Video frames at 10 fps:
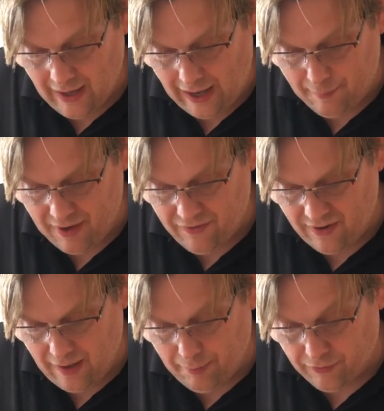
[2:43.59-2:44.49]
I mean, if a
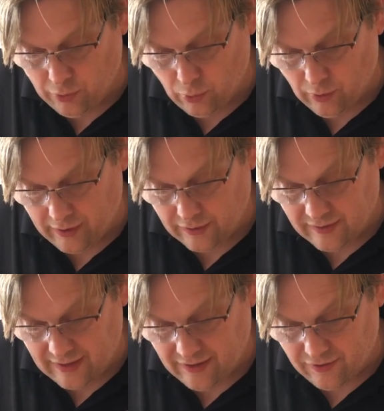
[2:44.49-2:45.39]
lump of cork goes in
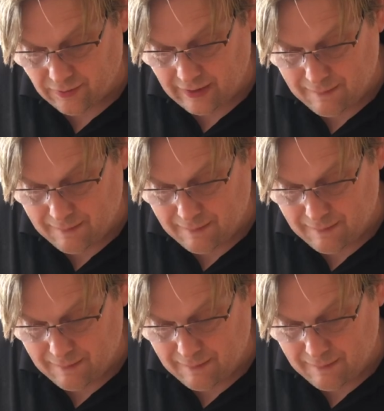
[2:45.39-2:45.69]
there, it doesn't really